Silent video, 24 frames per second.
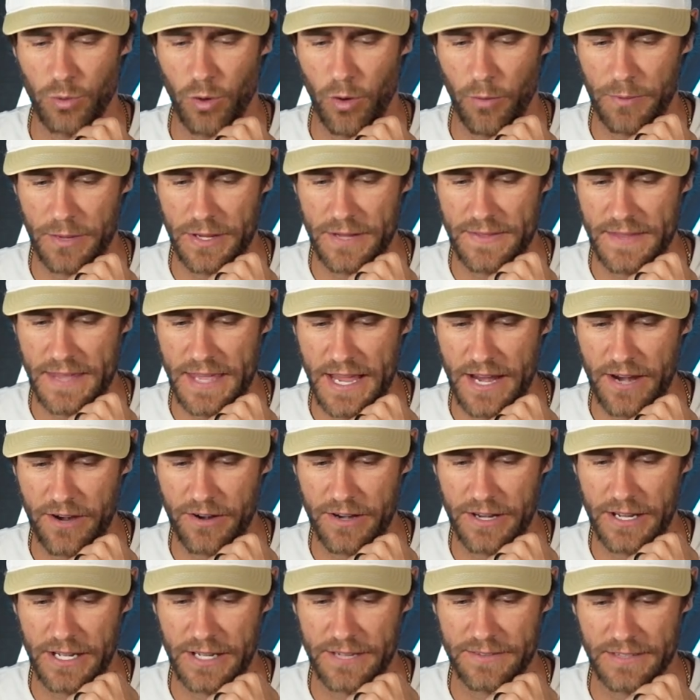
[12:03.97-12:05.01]
won't be in the
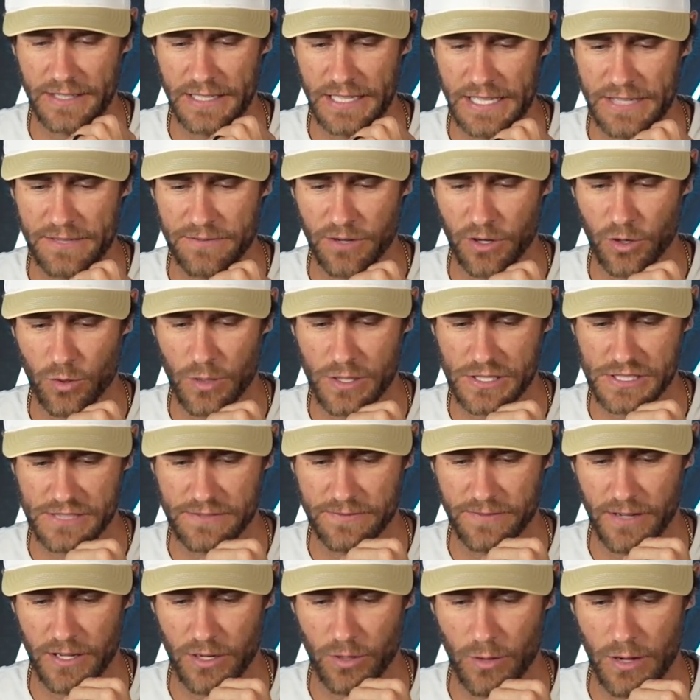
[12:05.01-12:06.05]
area. The lead requests a
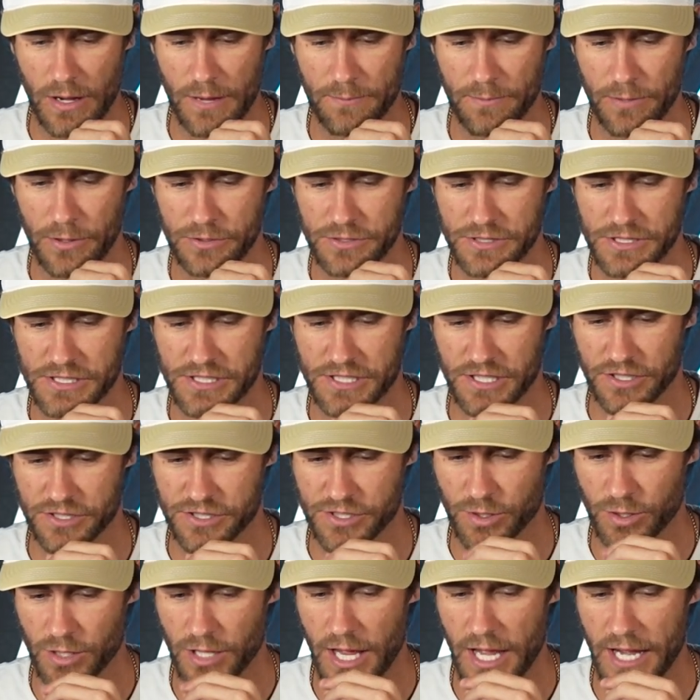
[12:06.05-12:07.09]
follow up, post install.
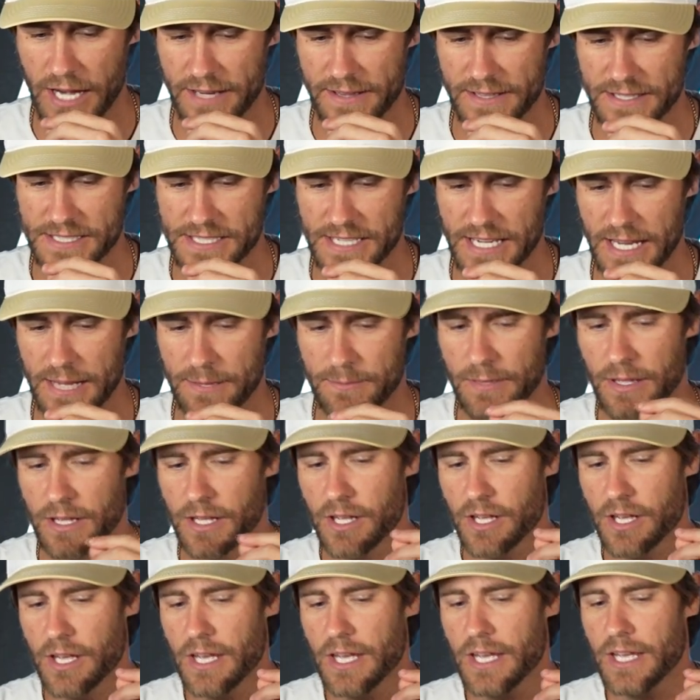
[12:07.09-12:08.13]
So a lot of the same
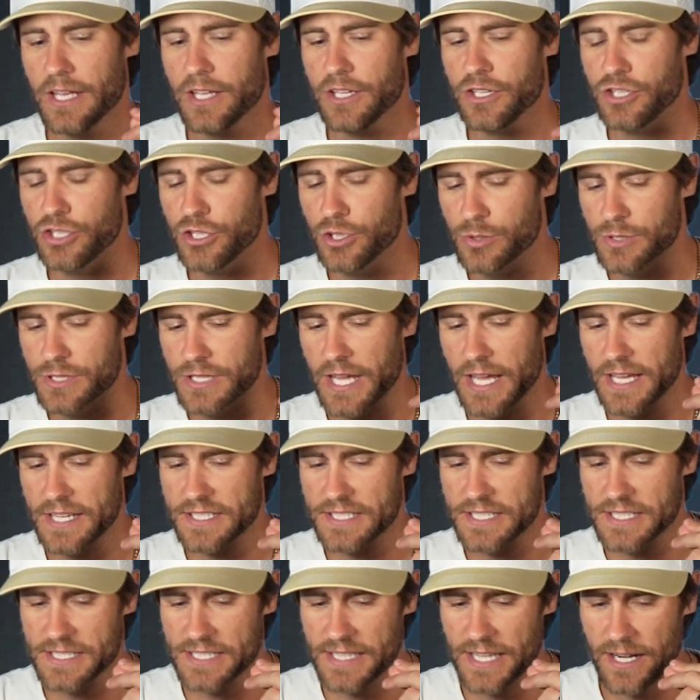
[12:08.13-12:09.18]
use
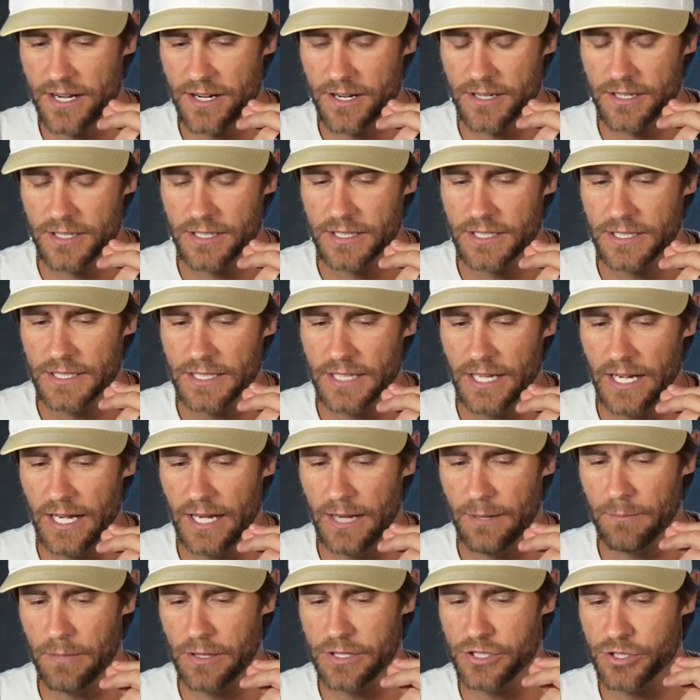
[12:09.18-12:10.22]
cases there,
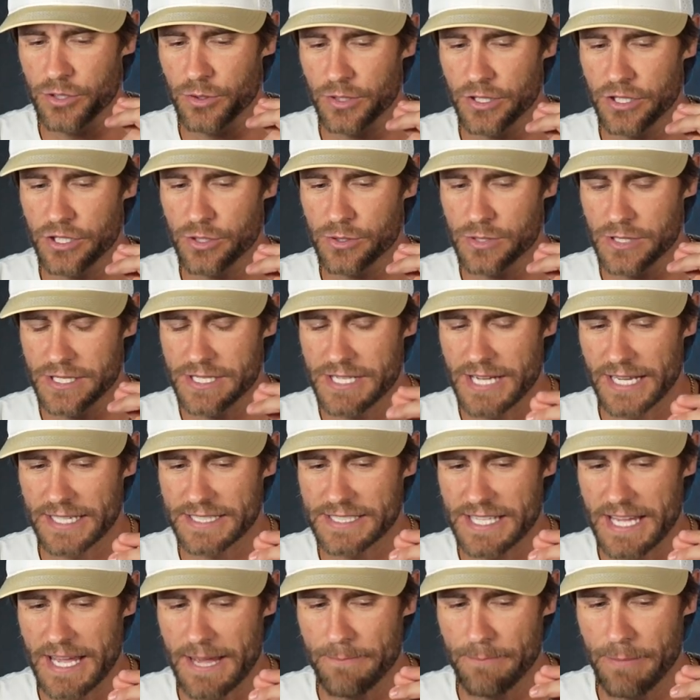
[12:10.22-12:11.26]
but you could use a text
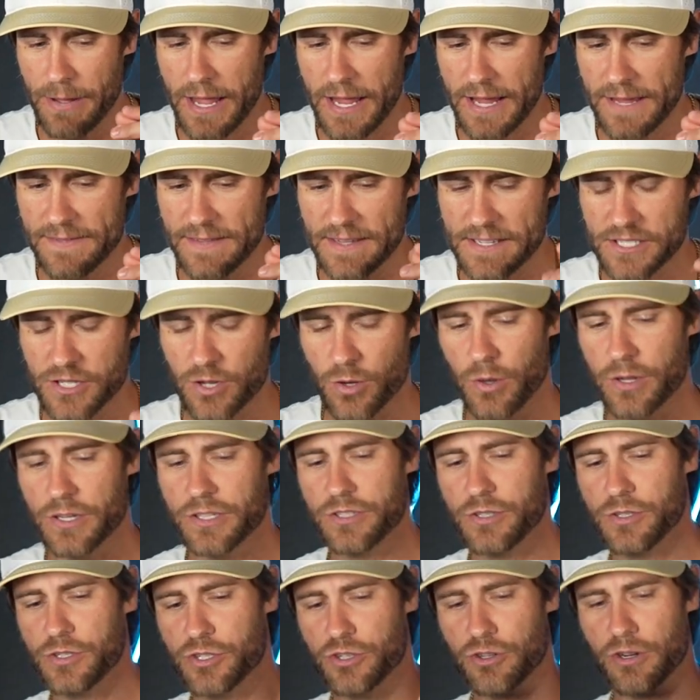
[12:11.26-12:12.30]
campaign that's going
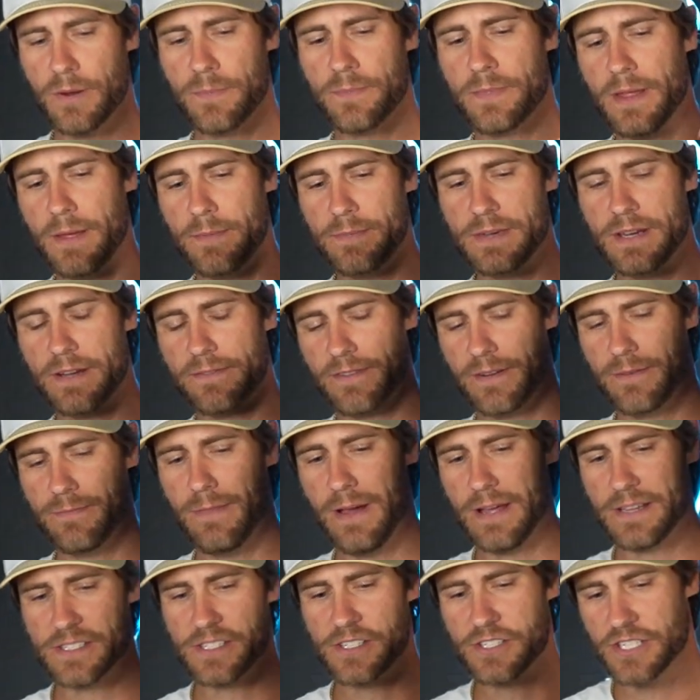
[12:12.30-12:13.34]
to drip them different
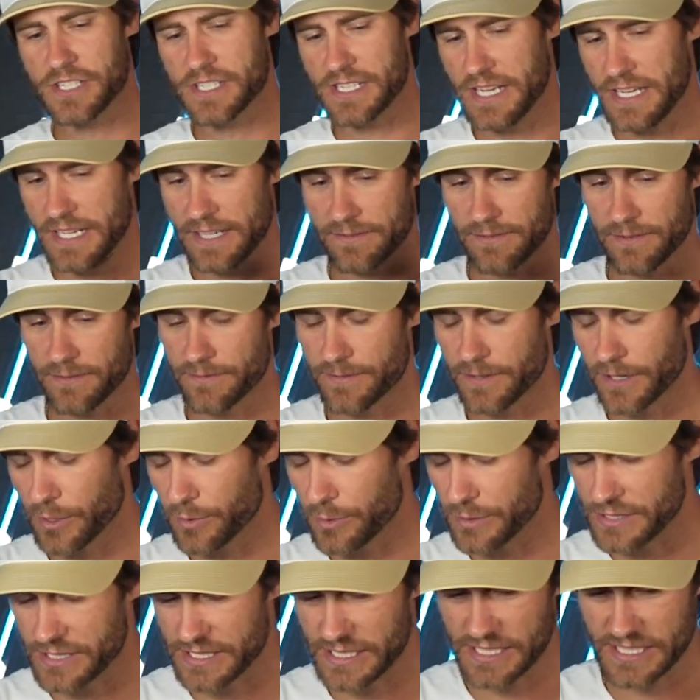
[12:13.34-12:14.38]
messages at different
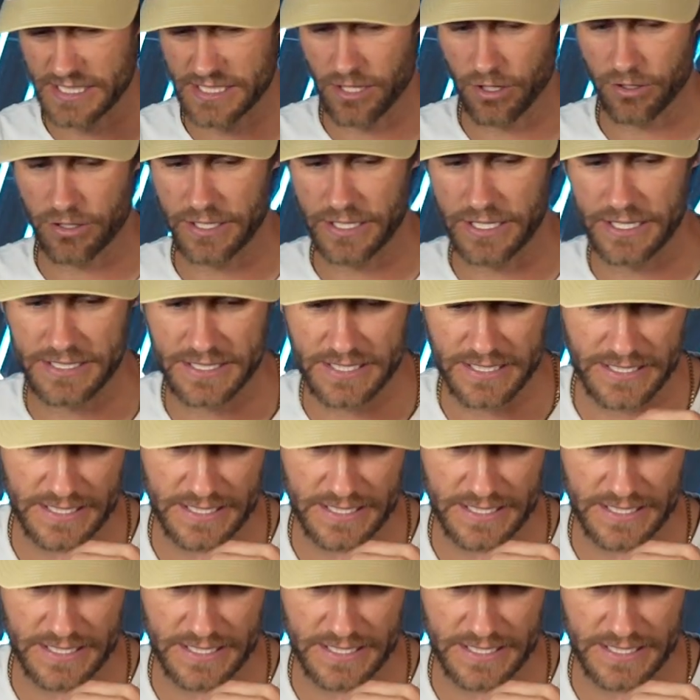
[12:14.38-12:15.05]
frequencies, and I'll get into